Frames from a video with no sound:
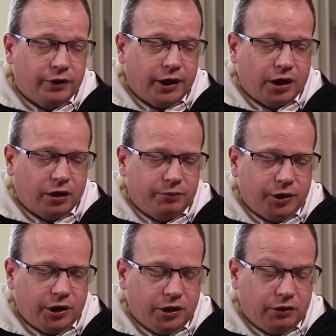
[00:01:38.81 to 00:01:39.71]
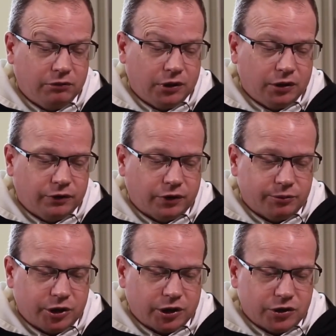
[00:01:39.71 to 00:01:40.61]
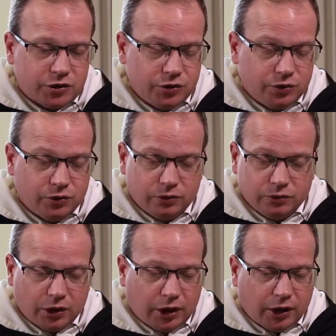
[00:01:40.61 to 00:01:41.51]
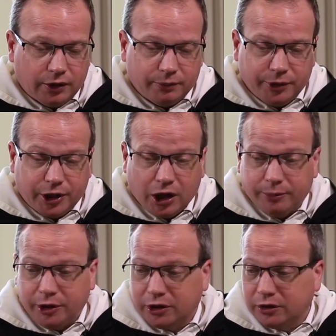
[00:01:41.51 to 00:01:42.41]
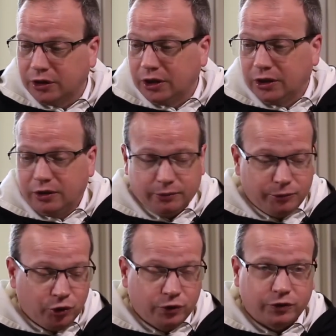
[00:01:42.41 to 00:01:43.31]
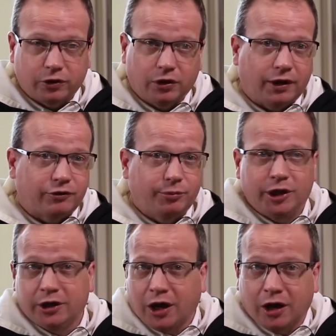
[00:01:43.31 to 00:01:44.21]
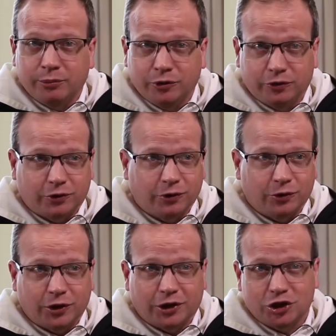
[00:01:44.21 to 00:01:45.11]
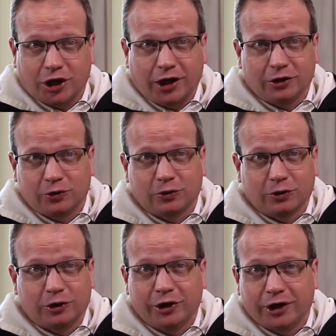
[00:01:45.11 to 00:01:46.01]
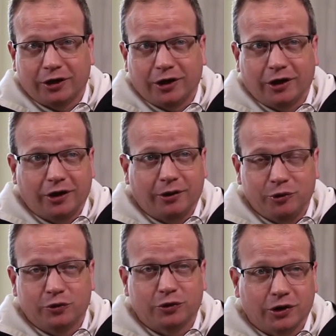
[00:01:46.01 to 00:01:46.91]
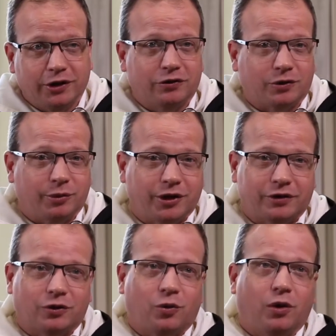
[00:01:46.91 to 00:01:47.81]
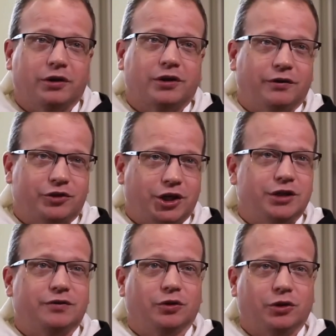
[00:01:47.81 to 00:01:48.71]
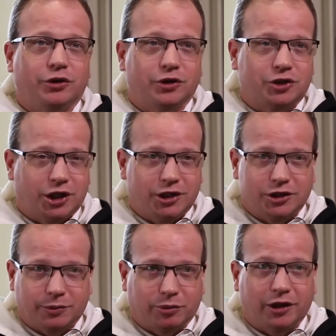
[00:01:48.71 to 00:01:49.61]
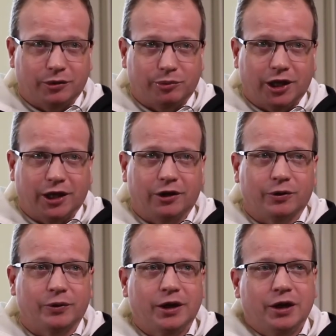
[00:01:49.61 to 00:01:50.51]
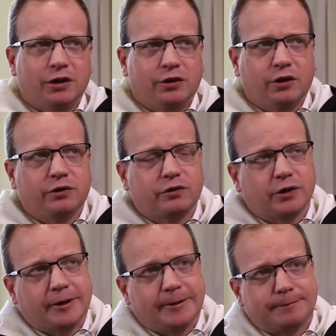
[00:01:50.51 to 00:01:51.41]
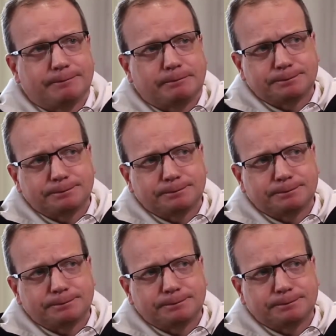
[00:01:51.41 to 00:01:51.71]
They can be subject to becoming musical after being non-musical. You take a child who's learning a musical instrument. That's a qualitative change. If you learn to play the piano, there's a